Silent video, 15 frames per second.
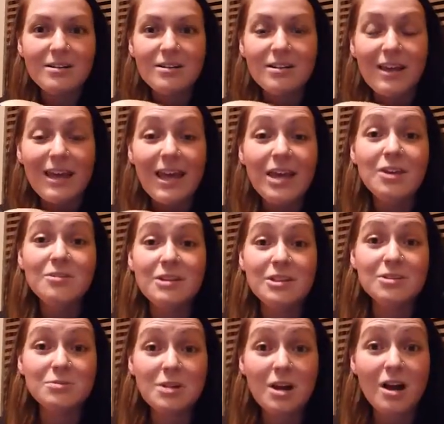and they're like, hey, you need
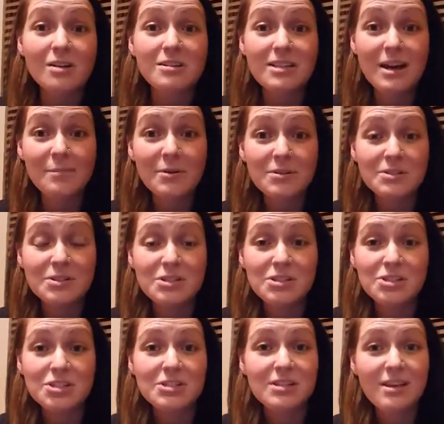to go talk to that person
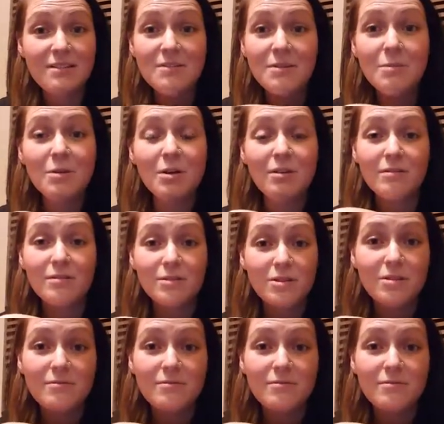and just give them your